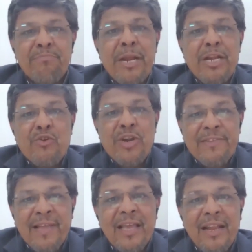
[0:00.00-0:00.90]
build to
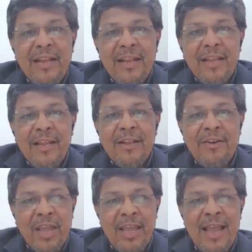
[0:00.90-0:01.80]
design,
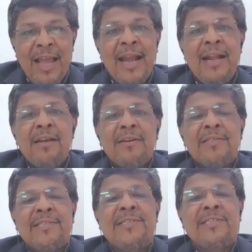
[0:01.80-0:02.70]
okay, and
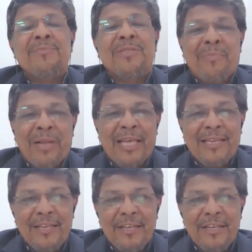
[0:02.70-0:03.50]
a system supply,